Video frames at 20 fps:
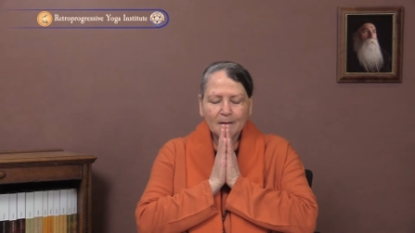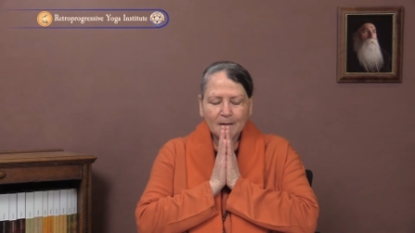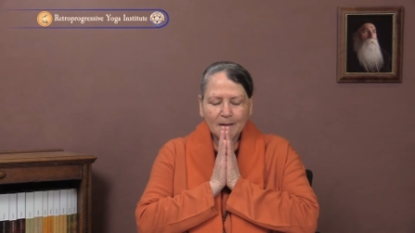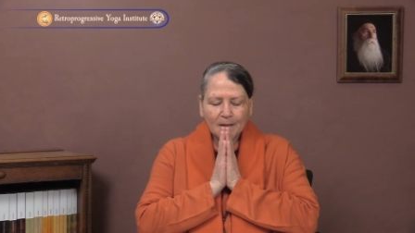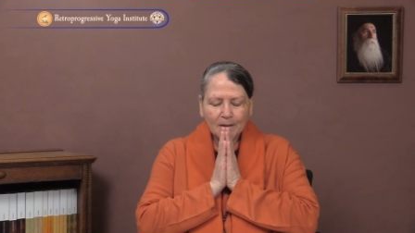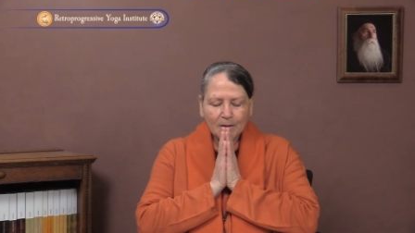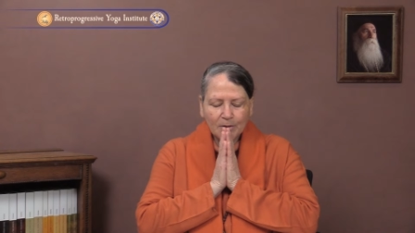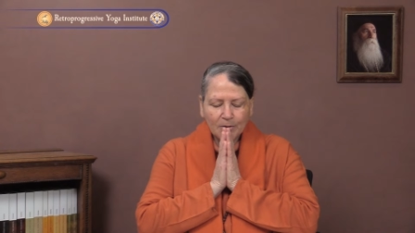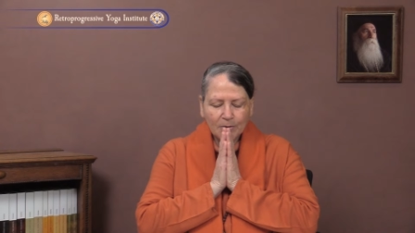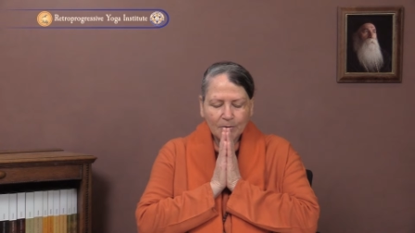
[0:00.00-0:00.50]

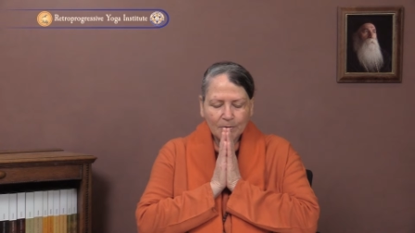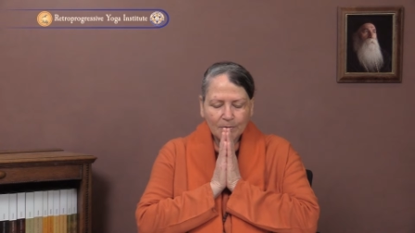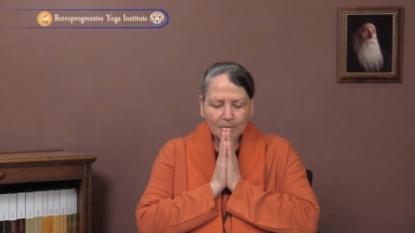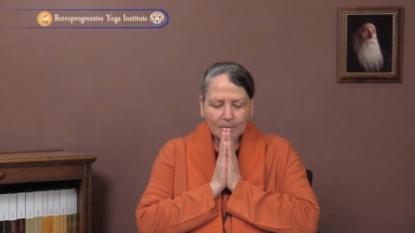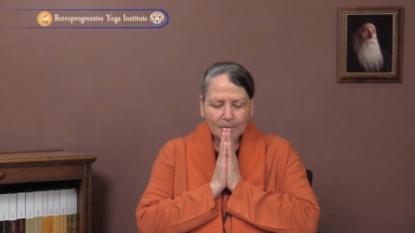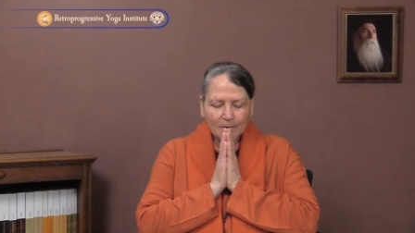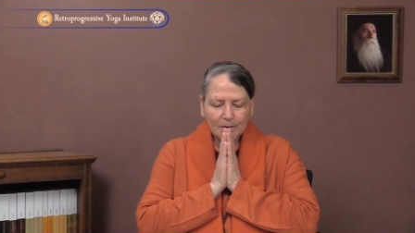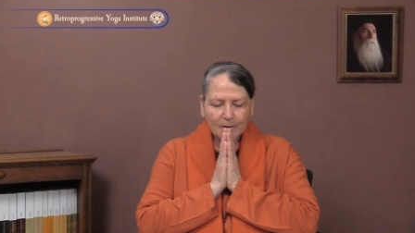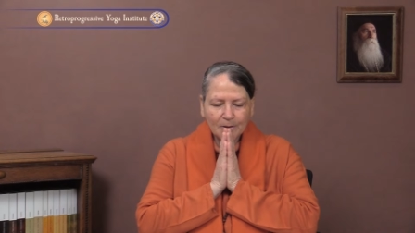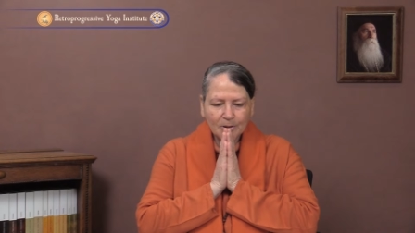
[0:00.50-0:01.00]
Thank
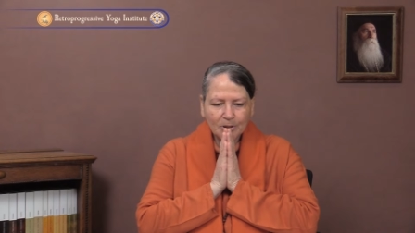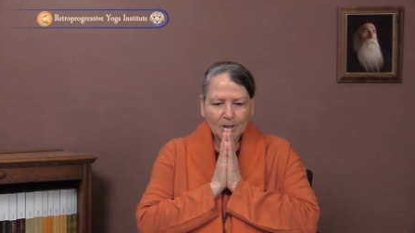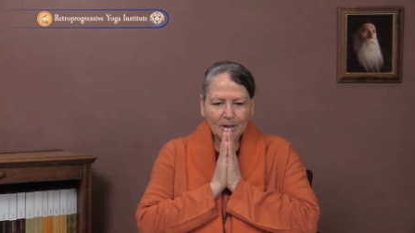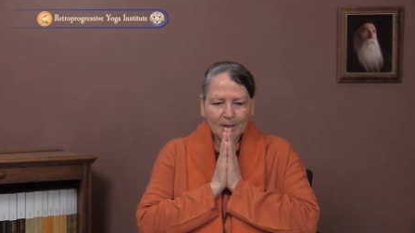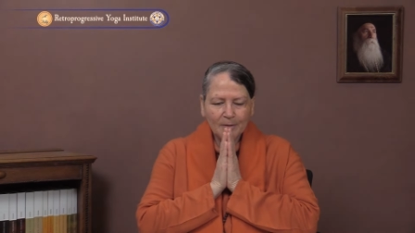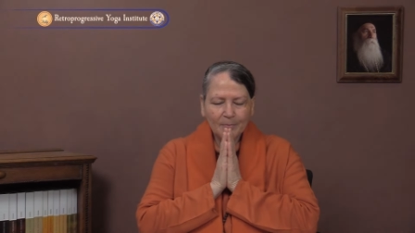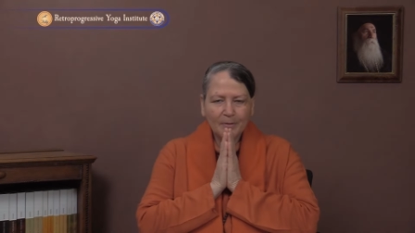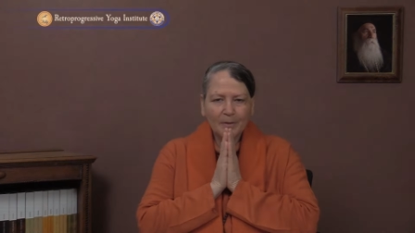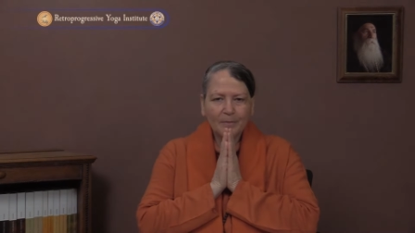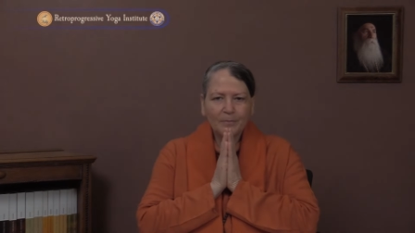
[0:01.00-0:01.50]
you and
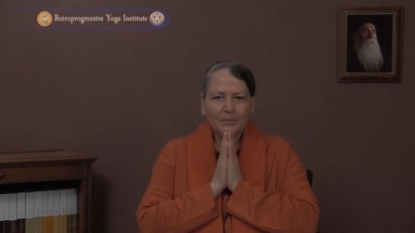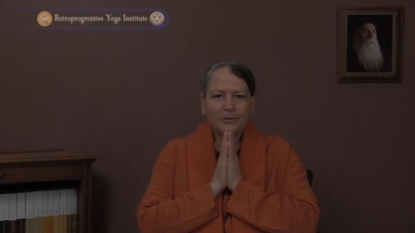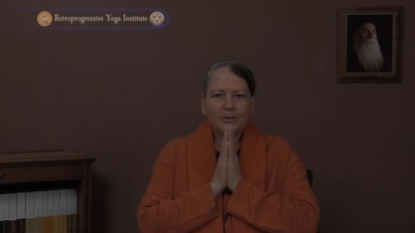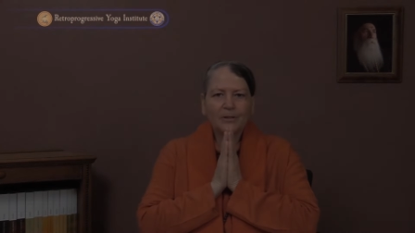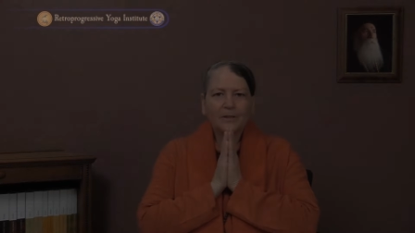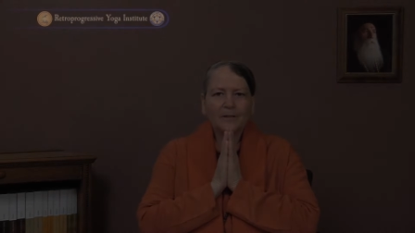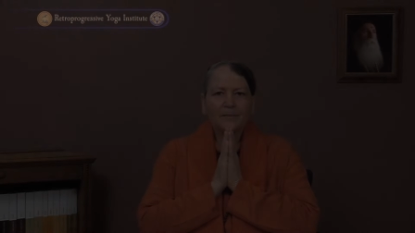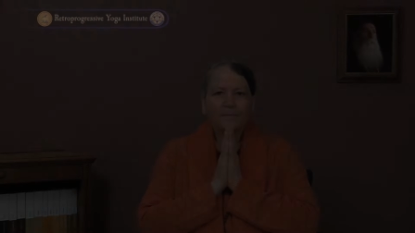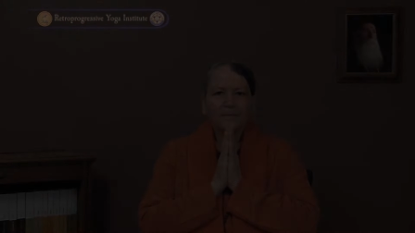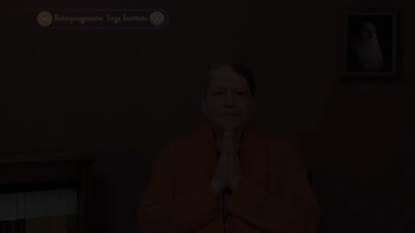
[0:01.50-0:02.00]
Jai Prabhuji.